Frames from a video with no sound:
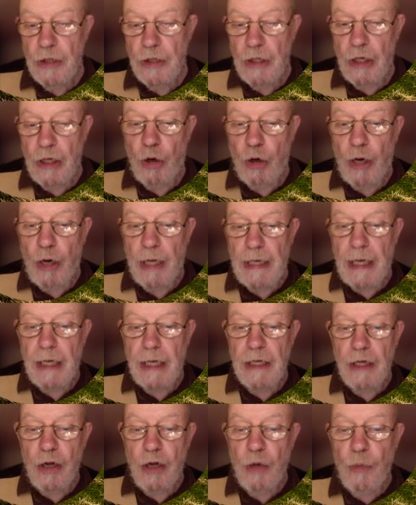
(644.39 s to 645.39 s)
or an
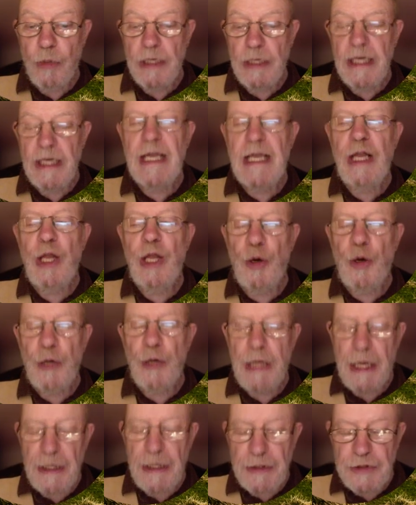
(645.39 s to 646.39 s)
iconic
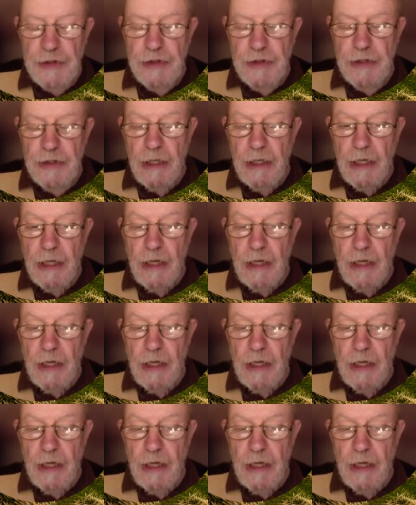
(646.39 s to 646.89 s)
location